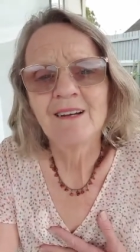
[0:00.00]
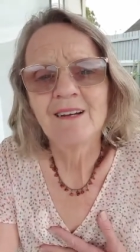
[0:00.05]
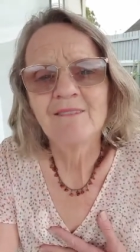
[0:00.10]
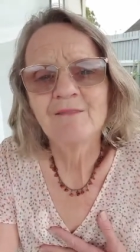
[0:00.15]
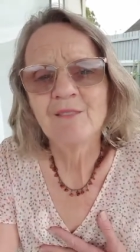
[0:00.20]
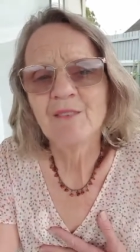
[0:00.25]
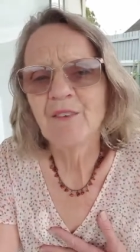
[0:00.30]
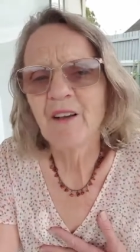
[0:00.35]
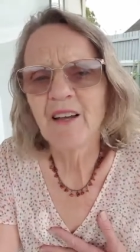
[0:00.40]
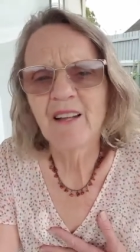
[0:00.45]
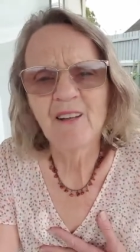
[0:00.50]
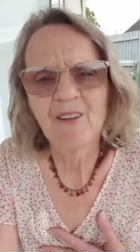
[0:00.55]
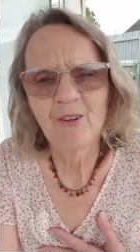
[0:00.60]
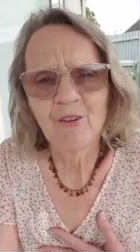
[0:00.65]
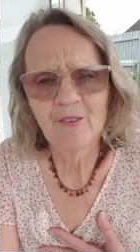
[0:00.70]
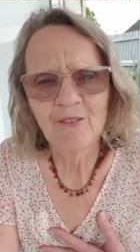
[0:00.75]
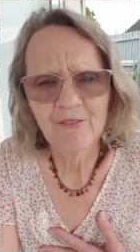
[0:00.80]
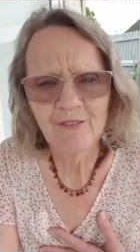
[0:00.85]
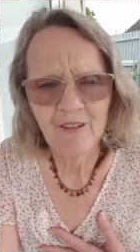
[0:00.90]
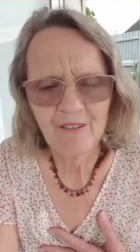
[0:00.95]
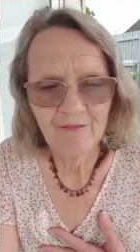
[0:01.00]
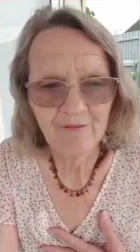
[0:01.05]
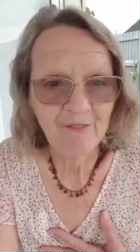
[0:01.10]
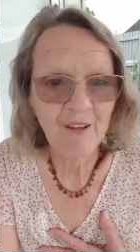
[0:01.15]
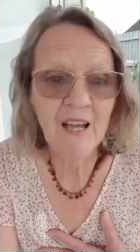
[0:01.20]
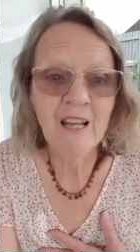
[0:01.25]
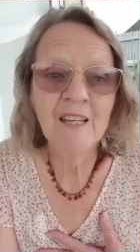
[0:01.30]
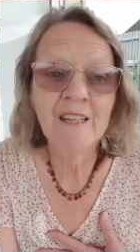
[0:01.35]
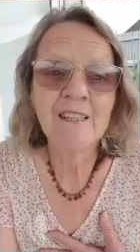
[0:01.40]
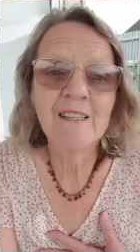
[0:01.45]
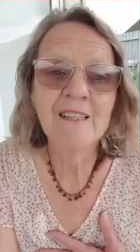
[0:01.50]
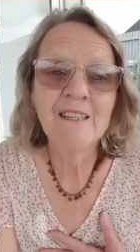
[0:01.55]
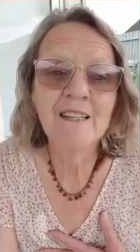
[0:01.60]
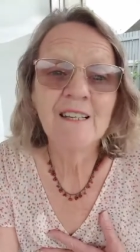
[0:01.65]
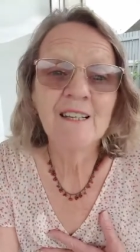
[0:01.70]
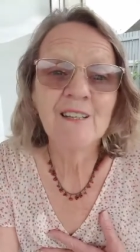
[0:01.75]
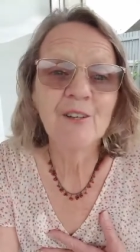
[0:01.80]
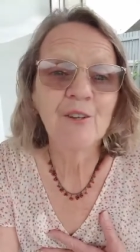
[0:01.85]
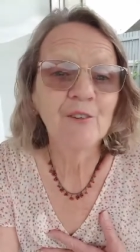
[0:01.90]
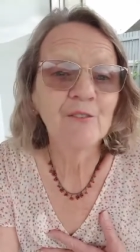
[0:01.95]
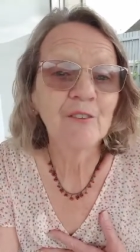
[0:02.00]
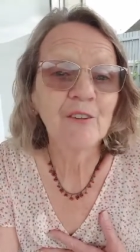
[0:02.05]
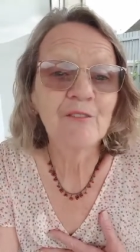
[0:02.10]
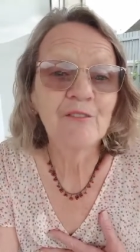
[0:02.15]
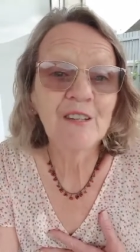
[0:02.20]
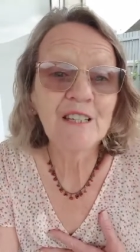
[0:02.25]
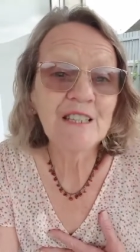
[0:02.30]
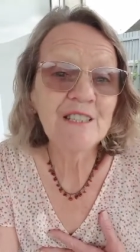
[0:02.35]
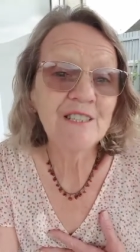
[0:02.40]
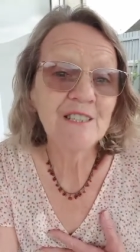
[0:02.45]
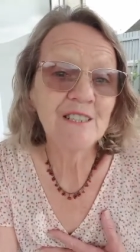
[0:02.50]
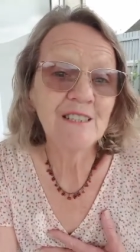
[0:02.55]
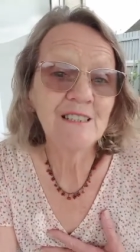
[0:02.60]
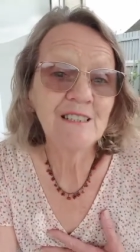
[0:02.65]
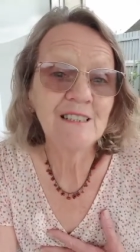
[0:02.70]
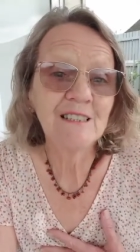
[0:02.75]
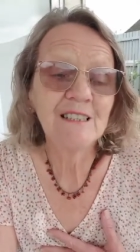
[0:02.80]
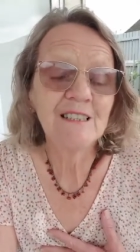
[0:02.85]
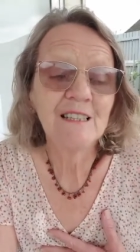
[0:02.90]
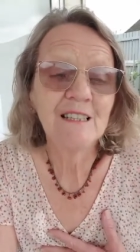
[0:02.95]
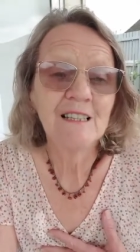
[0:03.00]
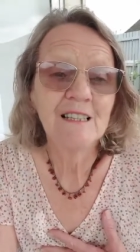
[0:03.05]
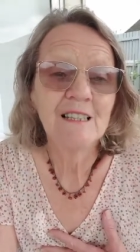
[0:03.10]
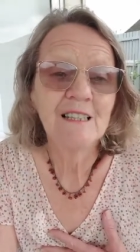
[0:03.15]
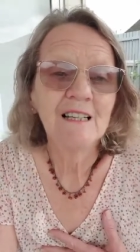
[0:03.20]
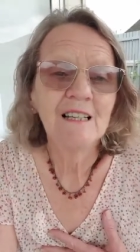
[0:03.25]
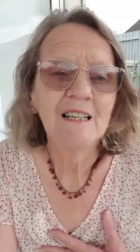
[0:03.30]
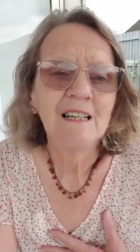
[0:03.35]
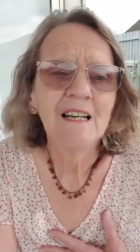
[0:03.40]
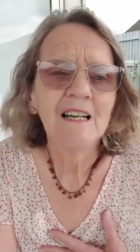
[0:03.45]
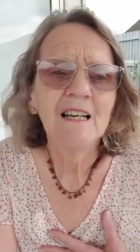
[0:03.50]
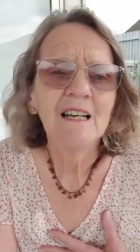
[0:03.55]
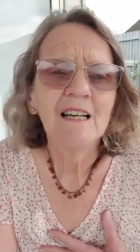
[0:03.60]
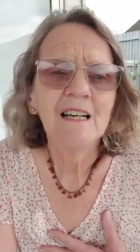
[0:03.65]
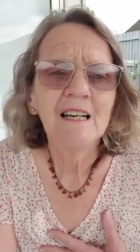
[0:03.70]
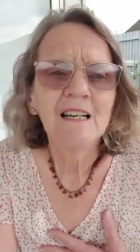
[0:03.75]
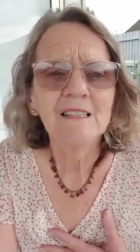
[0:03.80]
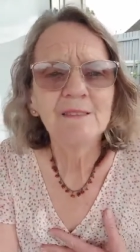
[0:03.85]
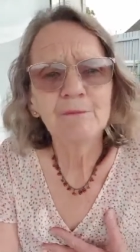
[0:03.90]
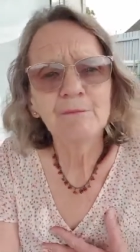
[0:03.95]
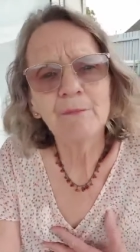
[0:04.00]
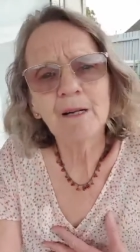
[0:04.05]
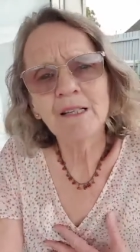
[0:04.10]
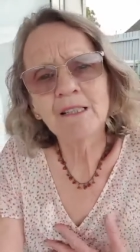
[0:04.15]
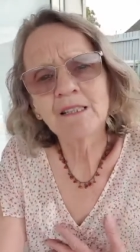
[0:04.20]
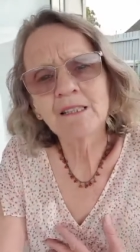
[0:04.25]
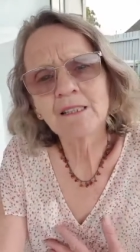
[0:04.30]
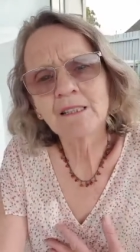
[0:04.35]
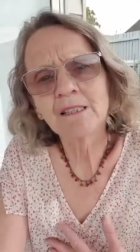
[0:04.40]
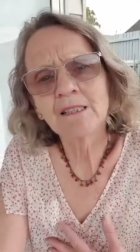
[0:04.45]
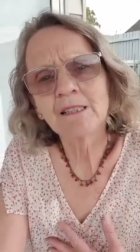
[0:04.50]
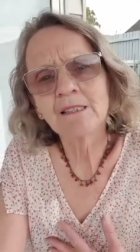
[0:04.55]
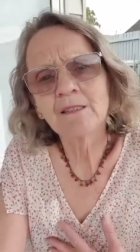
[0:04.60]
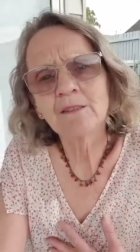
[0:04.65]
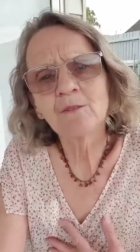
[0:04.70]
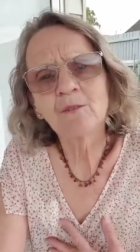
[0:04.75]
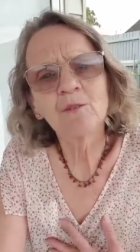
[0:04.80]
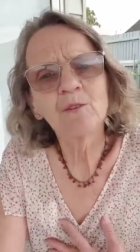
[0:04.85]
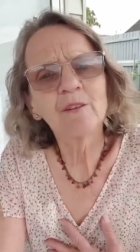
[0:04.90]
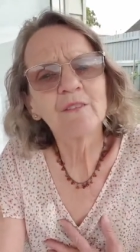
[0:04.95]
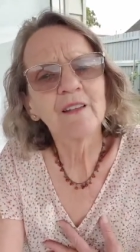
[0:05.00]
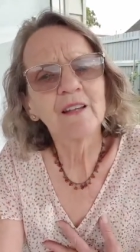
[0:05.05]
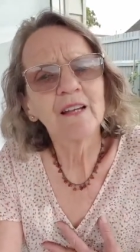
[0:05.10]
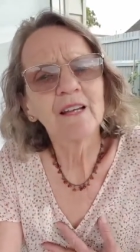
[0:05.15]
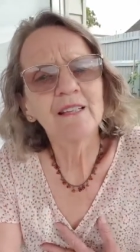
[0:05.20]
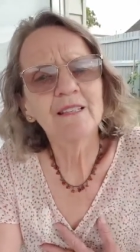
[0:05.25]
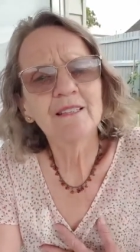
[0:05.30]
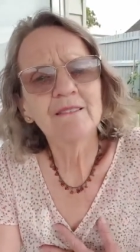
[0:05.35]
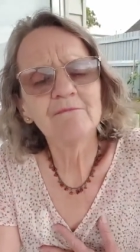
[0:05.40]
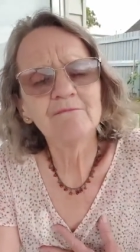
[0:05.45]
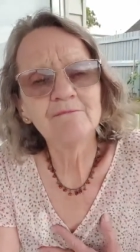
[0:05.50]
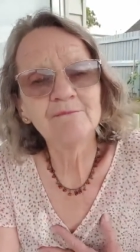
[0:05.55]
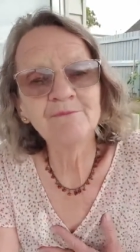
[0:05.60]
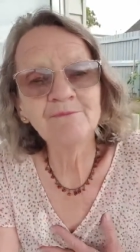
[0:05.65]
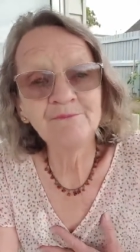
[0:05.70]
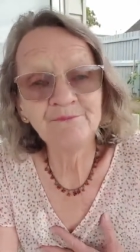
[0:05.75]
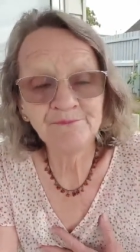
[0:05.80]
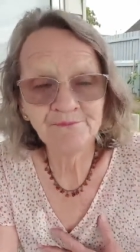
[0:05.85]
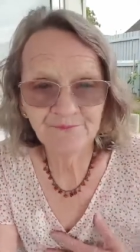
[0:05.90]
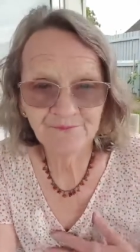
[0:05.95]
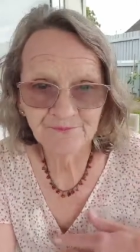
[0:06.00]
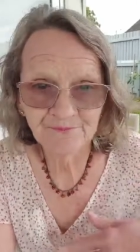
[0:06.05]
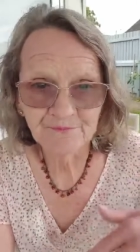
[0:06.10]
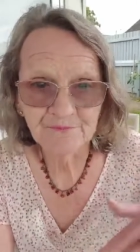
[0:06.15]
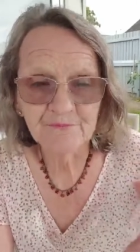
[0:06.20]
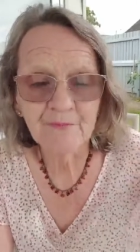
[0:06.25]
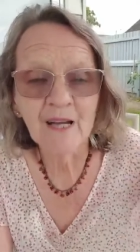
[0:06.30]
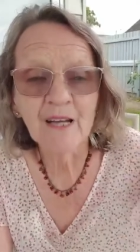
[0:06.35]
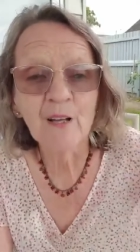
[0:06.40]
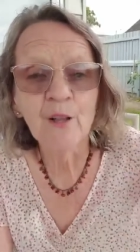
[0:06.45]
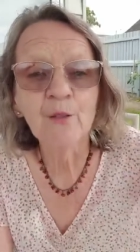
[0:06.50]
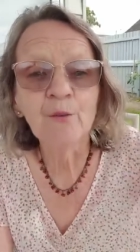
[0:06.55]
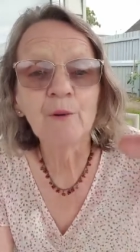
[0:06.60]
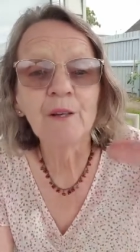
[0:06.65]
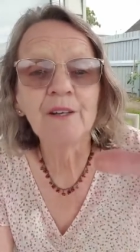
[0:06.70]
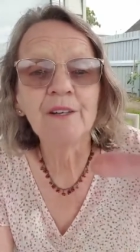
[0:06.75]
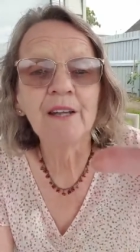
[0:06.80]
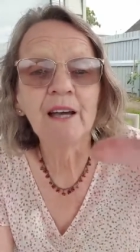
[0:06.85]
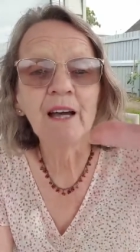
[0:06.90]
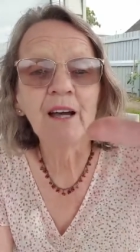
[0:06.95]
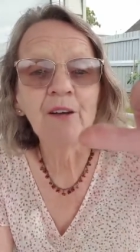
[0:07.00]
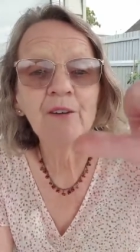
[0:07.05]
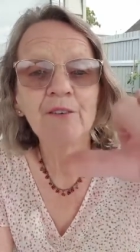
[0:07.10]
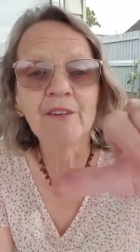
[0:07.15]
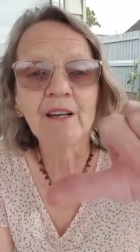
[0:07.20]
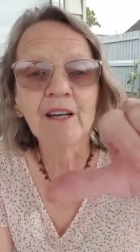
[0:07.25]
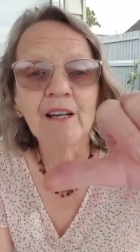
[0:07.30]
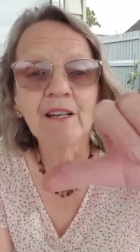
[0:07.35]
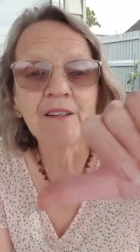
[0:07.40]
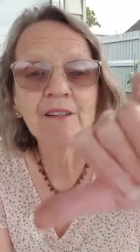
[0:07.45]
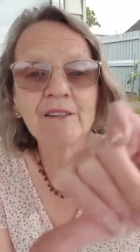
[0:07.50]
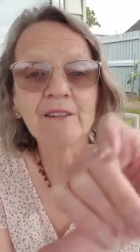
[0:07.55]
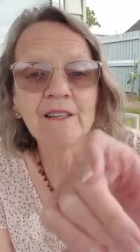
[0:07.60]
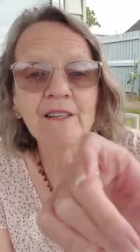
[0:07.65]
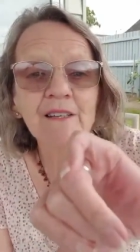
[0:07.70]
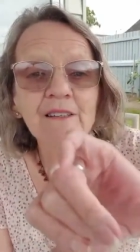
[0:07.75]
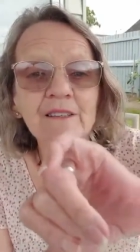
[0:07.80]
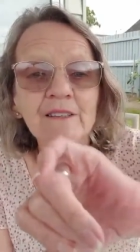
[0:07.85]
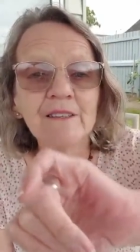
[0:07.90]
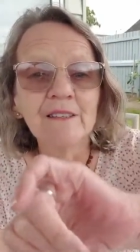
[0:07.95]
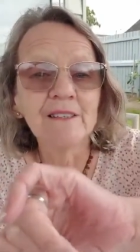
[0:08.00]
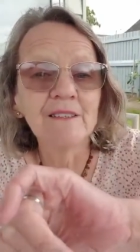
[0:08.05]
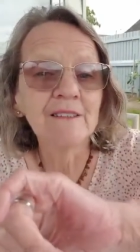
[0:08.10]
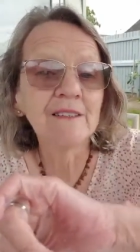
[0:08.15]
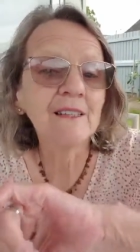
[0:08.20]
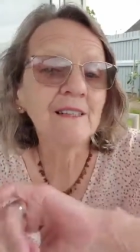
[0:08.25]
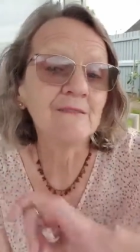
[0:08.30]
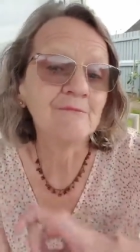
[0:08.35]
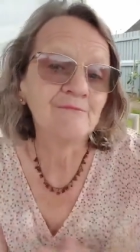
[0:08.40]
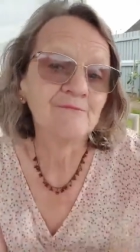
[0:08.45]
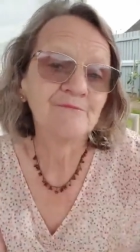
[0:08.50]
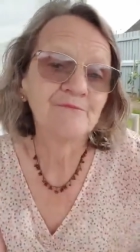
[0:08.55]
We've had a lot of fun, a lot of adventure. And among all that, my health went down, down, down, down, down.